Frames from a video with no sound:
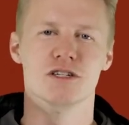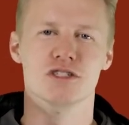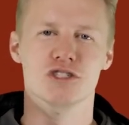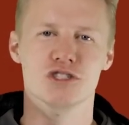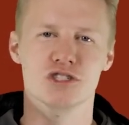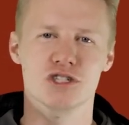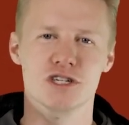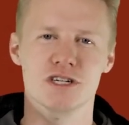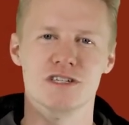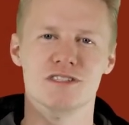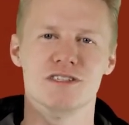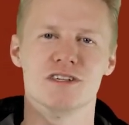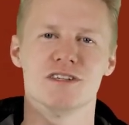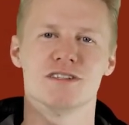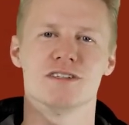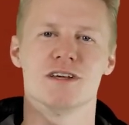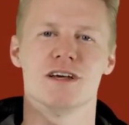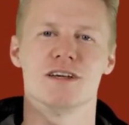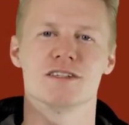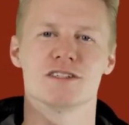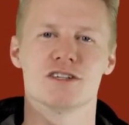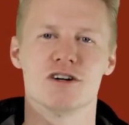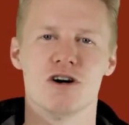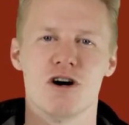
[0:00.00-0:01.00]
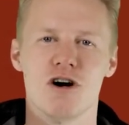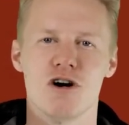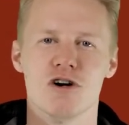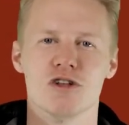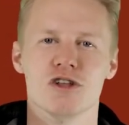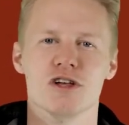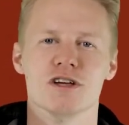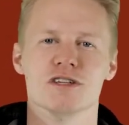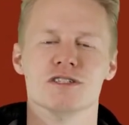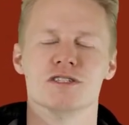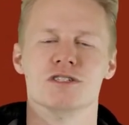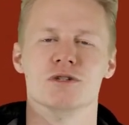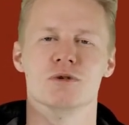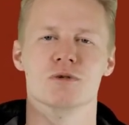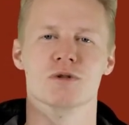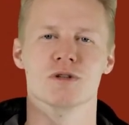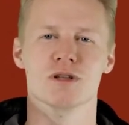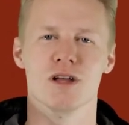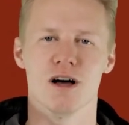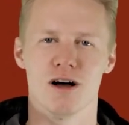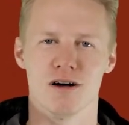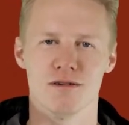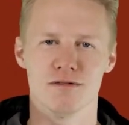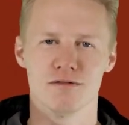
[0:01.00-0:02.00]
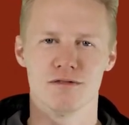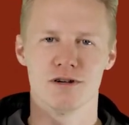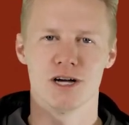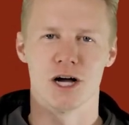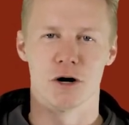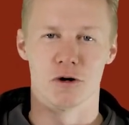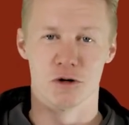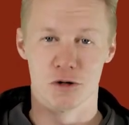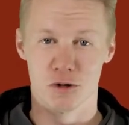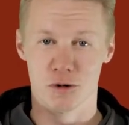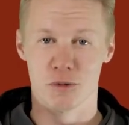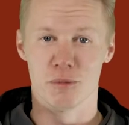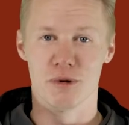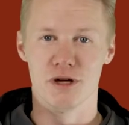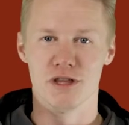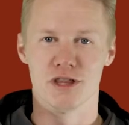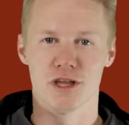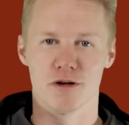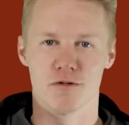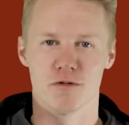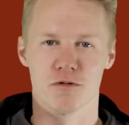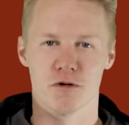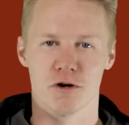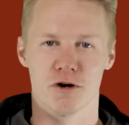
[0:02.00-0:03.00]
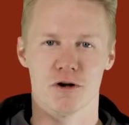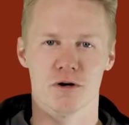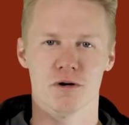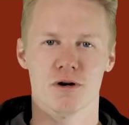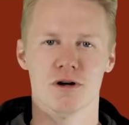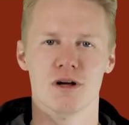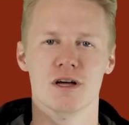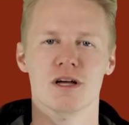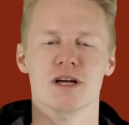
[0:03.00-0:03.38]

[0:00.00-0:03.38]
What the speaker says: Jesus has called us to love. I want to repeat that for you.